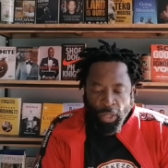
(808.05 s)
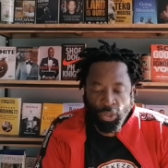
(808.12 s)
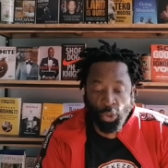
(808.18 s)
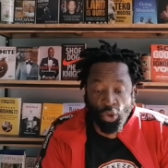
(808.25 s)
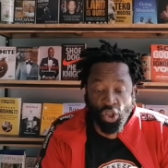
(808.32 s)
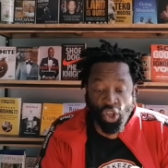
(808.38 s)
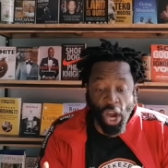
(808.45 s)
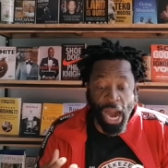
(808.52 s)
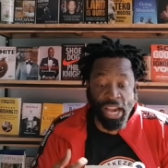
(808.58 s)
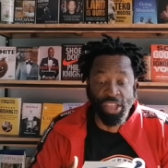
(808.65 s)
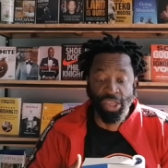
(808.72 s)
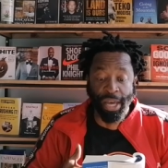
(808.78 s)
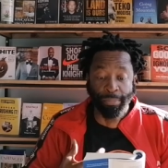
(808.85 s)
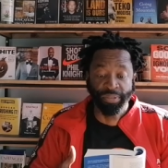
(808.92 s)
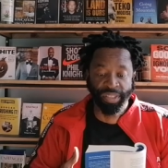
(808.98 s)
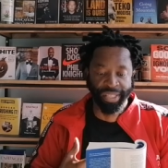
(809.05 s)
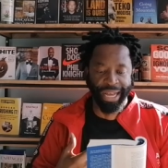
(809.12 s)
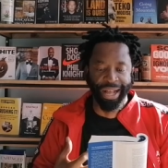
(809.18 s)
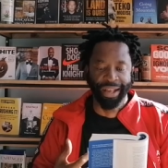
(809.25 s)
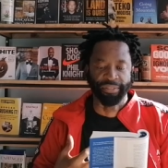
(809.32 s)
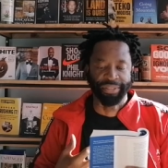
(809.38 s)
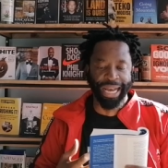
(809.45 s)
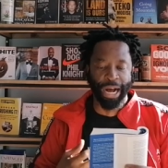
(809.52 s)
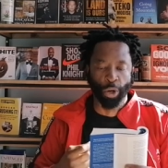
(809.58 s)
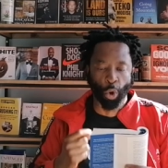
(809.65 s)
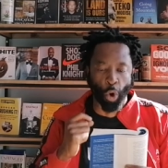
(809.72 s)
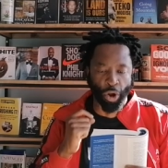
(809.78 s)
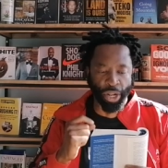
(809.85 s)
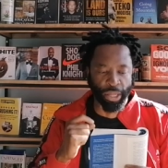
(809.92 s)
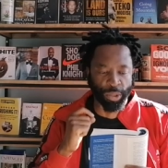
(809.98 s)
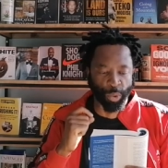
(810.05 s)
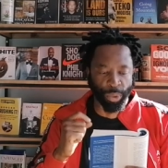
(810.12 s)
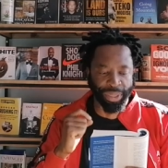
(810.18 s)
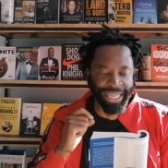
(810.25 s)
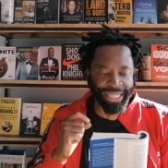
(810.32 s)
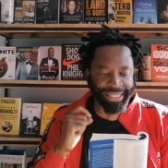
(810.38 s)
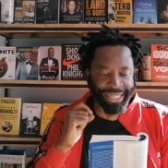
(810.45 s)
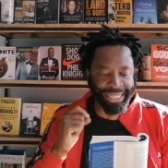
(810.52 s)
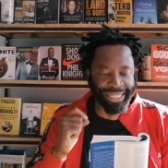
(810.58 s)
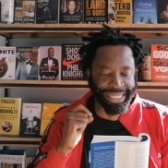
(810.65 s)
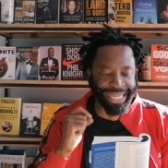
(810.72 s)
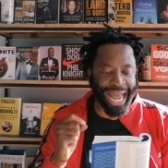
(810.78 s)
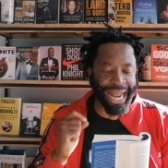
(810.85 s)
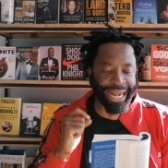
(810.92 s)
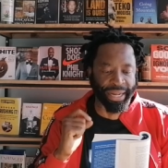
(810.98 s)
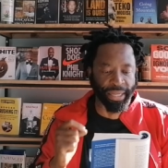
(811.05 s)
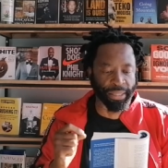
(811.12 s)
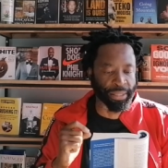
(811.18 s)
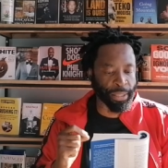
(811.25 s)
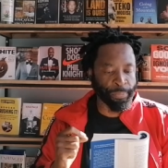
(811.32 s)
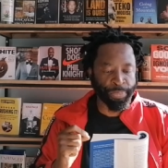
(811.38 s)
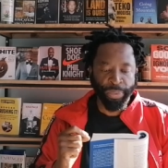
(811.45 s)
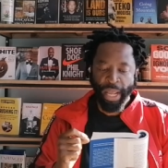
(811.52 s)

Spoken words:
to judge themselves according to these standards